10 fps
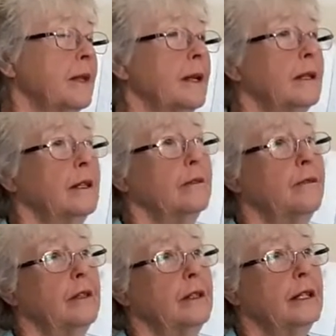And the
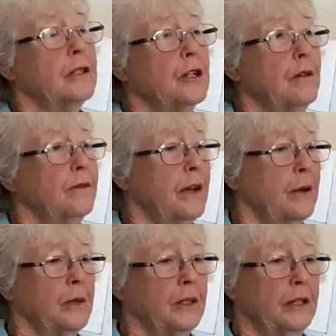next time Faye
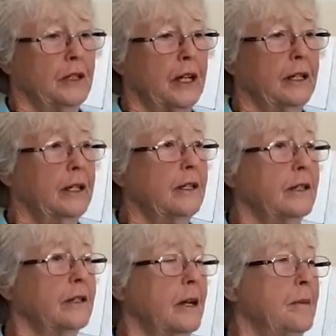went to take in
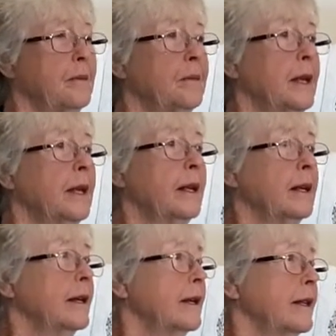some,
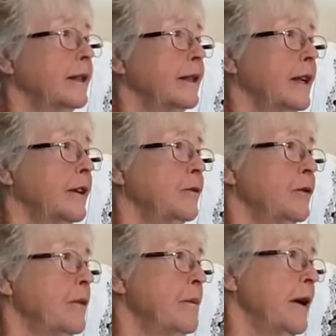they
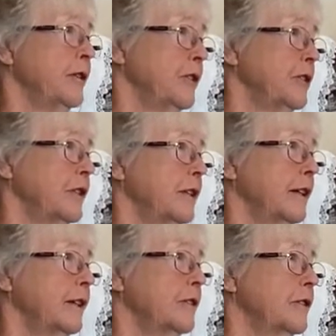were embarrassed to
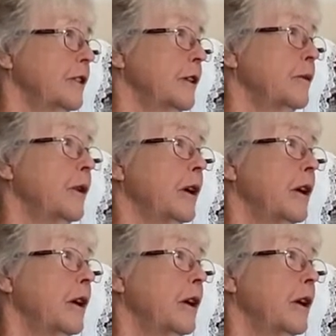tell us that they were